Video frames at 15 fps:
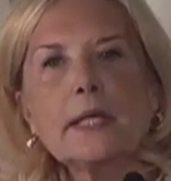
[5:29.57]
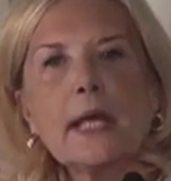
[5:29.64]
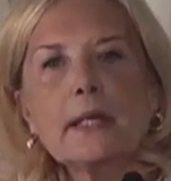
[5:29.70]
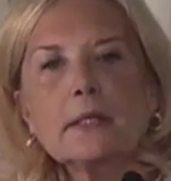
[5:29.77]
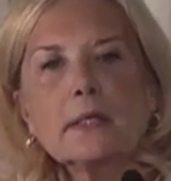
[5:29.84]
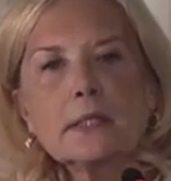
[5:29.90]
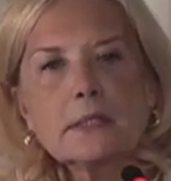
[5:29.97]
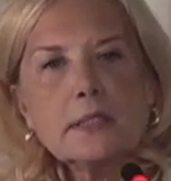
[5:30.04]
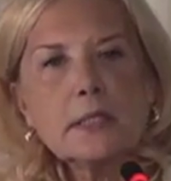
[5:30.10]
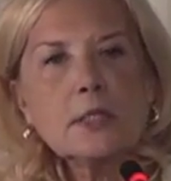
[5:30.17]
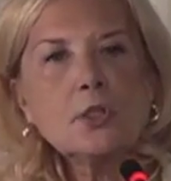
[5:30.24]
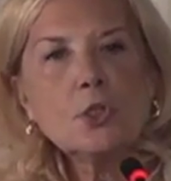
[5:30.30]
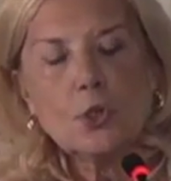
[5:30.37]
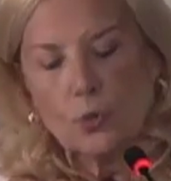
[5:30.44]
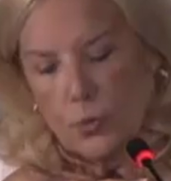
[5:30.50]
and
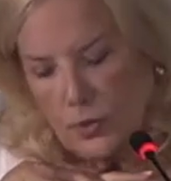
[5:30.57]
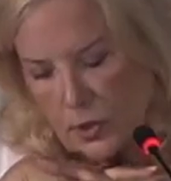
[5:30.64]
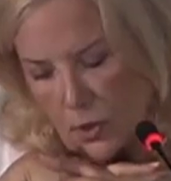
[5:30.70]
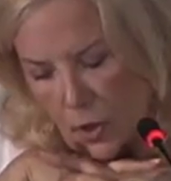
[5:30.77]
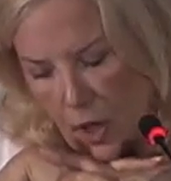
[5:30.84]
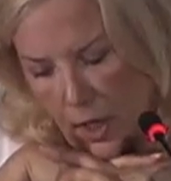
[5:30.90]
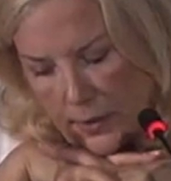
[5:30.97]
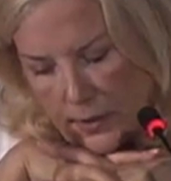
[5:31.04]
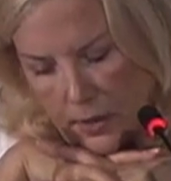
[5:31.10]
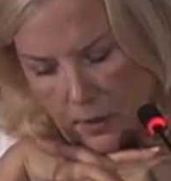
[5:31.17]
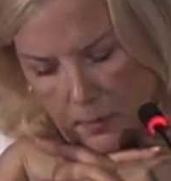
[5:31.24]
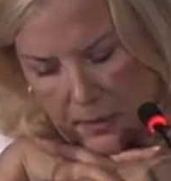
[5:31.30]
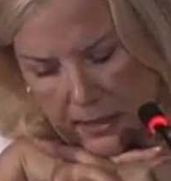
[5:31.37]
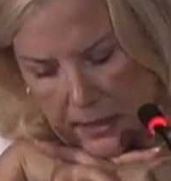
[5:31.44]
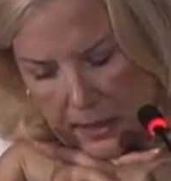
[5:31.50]
continues not to
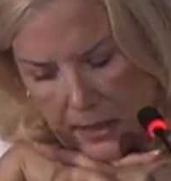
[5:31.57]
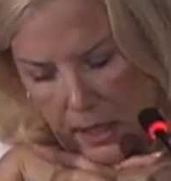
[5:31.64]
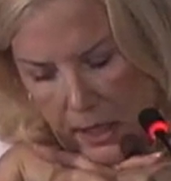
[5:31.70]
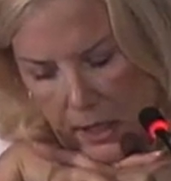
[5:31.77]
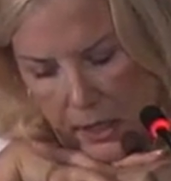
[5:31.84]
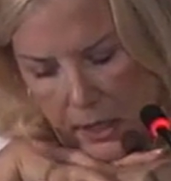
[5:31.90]
be